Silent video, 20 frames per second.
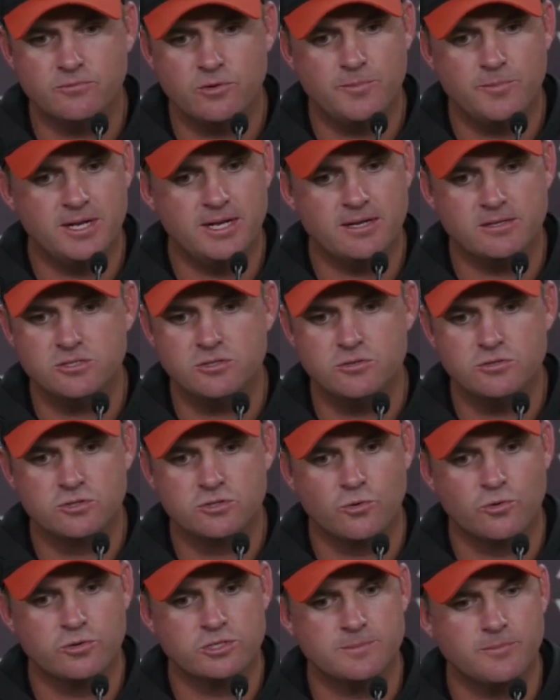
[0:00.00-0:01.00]
We've been down two
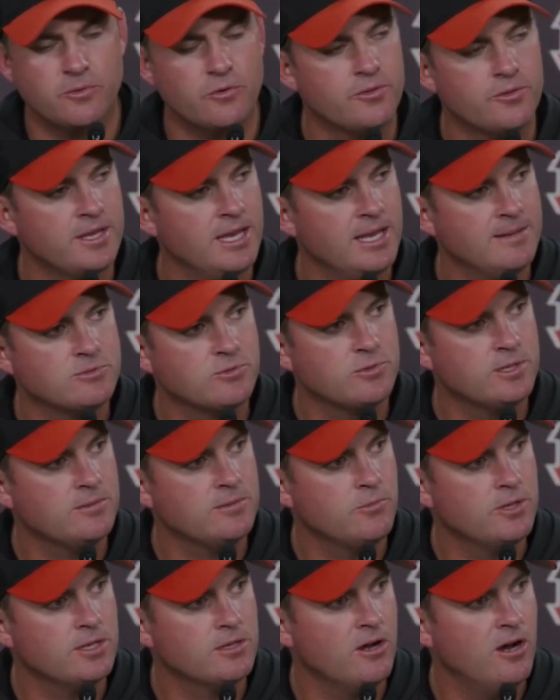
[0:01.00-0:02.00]
scores in both the games we
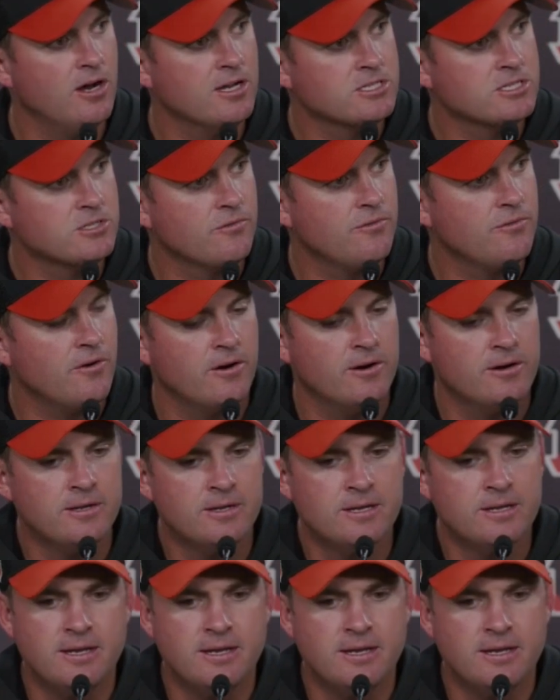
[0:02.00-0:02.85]
we lost so far,